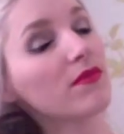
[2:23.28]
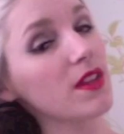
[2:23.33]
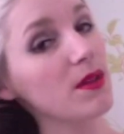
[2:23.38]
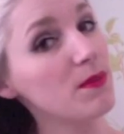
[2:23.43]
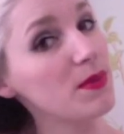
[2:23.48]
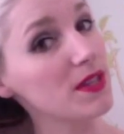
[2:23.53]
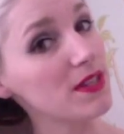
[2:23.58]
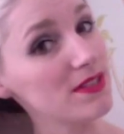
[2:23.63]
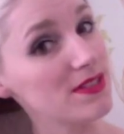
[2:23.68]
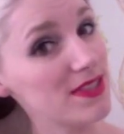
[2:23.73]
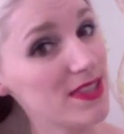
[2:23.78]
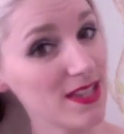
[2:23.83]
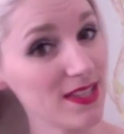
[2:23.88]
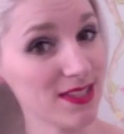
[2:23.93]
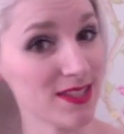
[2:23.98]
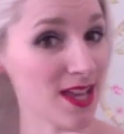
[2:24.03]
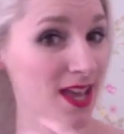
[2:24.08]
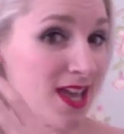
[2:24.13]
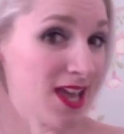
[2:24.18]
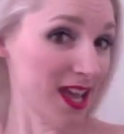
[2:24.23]
because
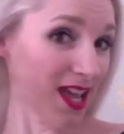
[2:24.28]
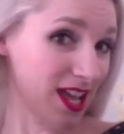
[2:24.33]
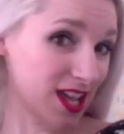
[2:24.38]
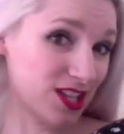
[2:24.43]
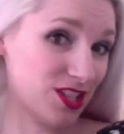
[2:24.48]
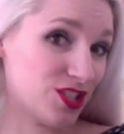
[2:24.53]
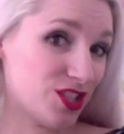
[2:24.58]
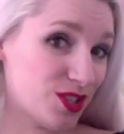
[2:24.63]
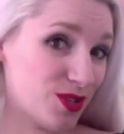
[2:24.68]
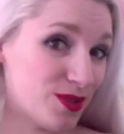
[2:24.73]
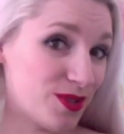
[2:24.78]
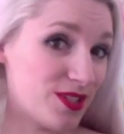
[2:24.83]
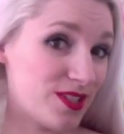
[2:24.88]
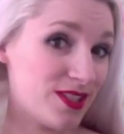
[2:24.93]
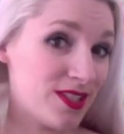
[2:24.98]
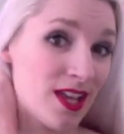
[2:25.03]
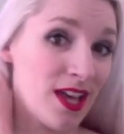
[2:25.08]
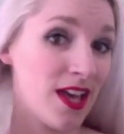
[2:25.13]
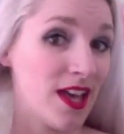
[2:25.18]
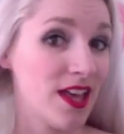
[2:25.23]
this
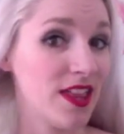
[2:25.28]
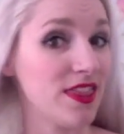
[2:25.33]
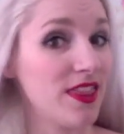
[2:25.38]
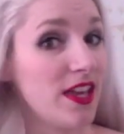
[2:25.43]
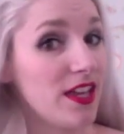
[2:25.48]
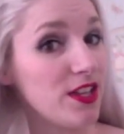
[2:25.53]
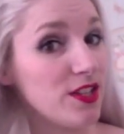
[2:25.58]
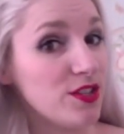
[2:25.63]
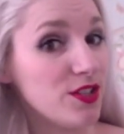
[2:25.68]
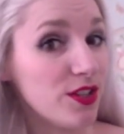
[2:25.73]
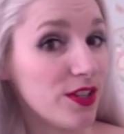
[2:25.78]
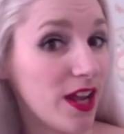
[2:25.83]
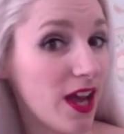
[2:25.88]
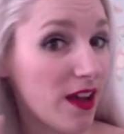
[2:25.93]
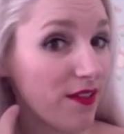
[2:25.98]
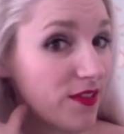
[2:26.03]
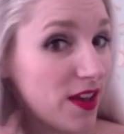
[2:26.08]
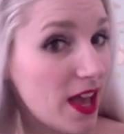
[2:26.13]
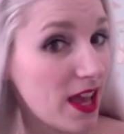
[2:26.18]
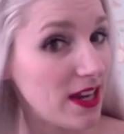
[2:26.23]
ensures that you don't
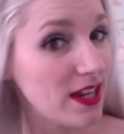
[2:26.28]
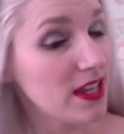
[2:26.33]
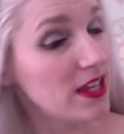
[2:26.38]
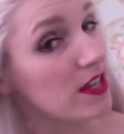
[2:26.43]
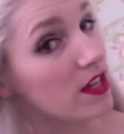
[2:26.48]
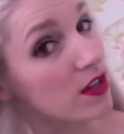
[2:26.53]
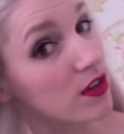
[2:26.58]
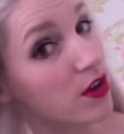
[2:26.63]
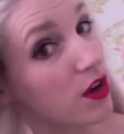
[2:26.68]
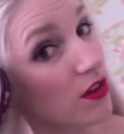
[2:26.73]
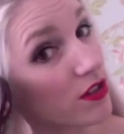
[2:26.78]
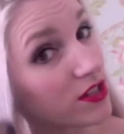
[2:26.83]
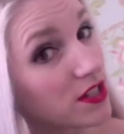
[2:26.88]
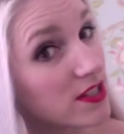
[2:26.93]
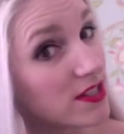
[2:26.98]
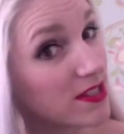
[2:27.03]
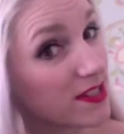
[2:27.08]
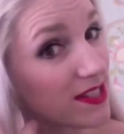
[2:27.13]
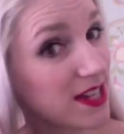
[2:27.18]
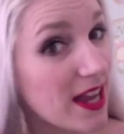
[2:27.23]
have any
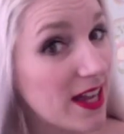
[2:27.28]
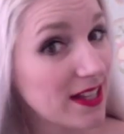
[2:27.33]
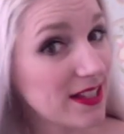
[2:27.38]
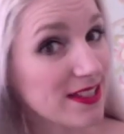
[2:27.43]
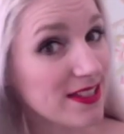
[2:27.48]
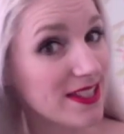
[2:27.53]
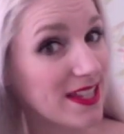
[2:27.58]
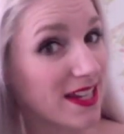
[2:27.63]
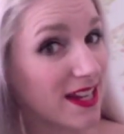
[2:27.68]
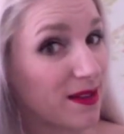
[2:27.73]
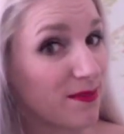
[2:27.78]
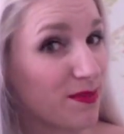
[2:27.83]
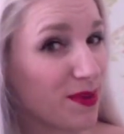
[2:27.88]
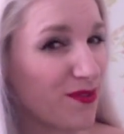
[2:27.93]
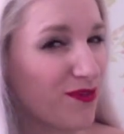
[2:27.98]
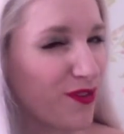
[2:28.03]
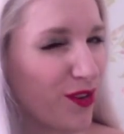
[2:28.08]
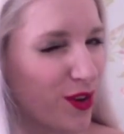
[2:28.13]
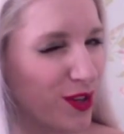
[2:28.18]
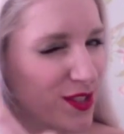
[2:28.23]
cotters and tangles in it
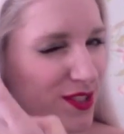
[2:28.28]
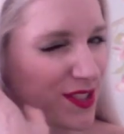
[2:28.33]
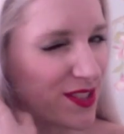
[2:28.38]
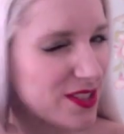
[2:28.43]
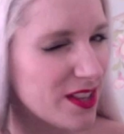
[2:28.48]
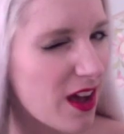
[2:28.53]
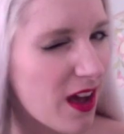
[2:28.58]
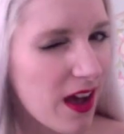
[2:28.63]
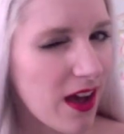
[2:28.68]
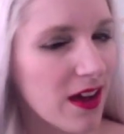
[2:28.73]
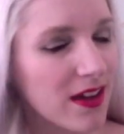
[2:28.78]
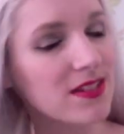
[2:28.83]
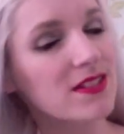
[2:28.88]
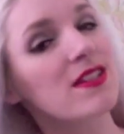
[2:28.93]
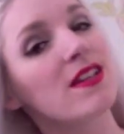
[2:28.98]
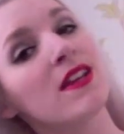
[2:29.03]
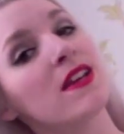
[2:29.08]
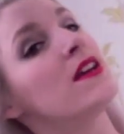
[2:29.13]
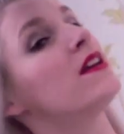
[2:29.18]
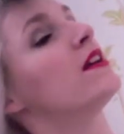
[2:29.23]
before you start,
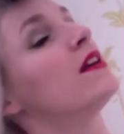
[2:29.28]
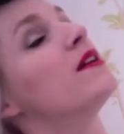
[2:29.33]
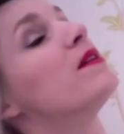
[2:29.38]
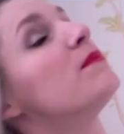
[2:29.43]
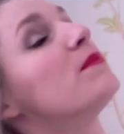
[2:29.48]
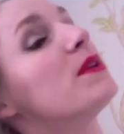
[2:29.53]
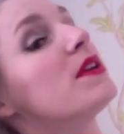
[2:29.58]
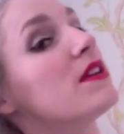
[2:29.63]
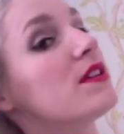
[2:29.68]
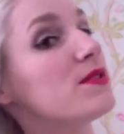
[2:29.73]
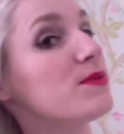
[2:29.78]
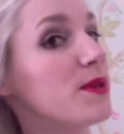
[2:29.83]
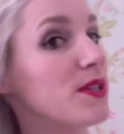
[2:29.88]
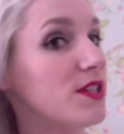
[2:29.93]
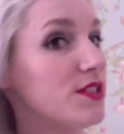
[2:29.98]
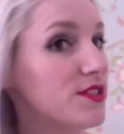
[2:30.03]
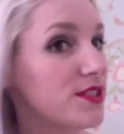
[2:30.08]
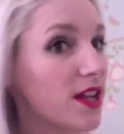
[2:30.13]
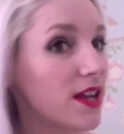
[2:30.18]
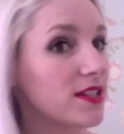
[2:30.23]
because when
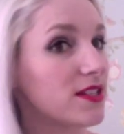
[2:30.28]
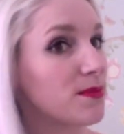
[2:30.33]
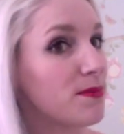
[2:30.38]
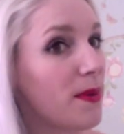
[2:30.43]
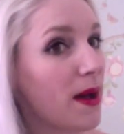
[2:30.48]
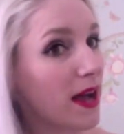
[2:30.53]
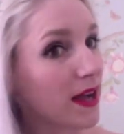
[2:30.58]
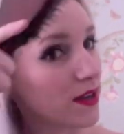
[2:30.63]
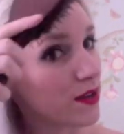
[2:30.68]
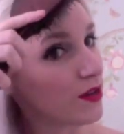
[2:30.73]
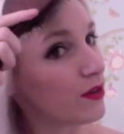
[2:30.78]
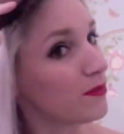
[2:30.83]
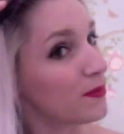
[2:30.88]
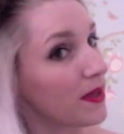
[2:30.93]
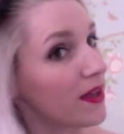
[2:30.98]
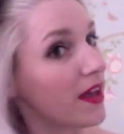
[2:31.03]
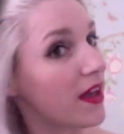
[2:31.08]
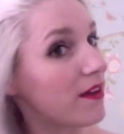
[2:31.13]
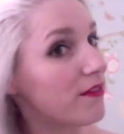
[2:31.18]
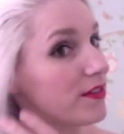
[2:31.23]
you start to back comb
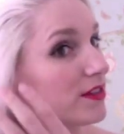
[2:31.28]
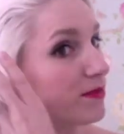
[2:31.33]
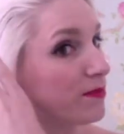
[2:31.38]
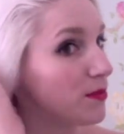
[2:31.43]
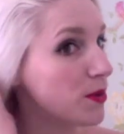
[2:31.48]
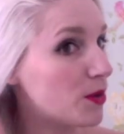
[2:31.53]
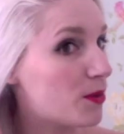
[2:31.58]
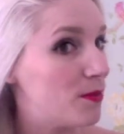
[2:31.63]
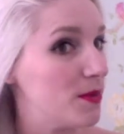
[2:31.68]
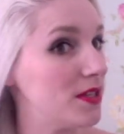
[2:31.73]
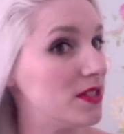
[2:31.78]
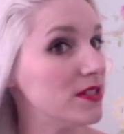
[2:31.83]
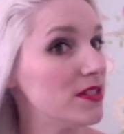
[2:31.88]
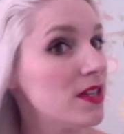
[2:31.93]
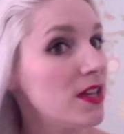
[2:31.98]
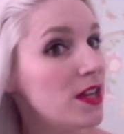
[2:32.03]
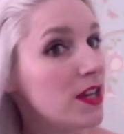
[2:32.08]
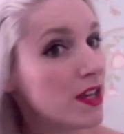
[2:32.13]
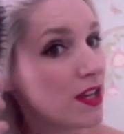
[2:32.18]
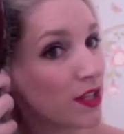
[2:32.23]
your hair in a moment,
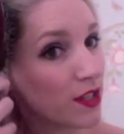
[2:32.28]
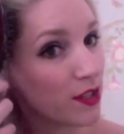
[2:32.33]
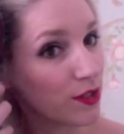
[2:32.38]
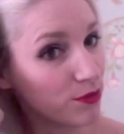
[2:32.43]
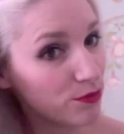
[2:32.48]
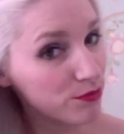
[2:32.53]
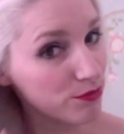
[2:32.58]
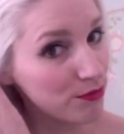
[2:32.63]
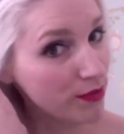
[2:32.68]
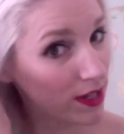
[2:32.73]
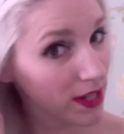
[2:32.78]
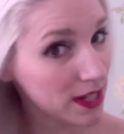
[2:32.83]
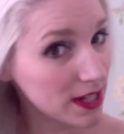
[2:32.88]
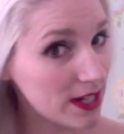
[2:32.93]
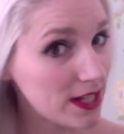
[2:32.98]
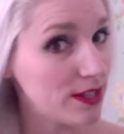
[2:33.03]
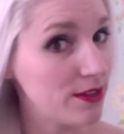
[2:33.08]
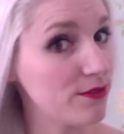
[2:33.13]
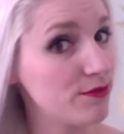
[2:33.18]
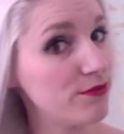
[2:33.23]
you
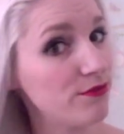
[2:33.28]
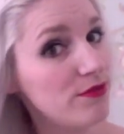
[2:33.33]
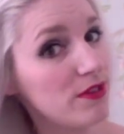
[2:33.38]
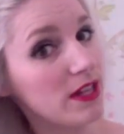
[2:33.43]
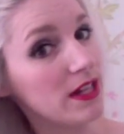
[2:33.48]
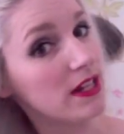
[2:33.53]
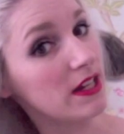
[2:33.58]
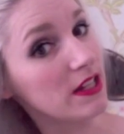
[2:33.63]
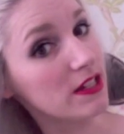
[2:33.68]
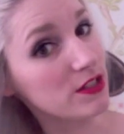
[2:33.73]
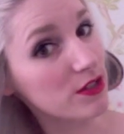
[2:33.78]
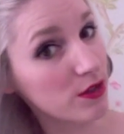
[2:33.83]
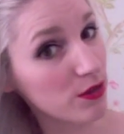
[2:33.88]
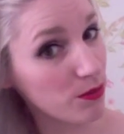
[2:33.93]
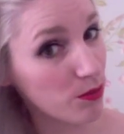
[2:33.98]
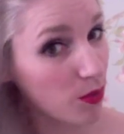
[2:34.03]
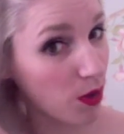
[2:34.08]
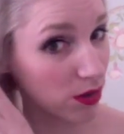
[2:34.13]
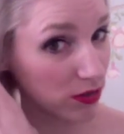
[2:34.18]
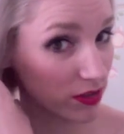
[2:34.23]
really
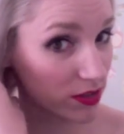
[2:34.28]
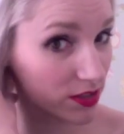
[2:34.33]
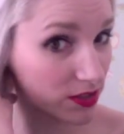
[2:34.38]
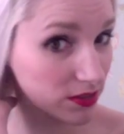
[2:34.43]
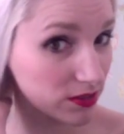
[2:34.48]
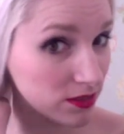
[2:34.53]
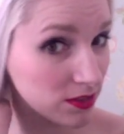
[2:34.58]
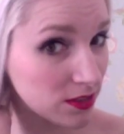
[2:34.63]
don't want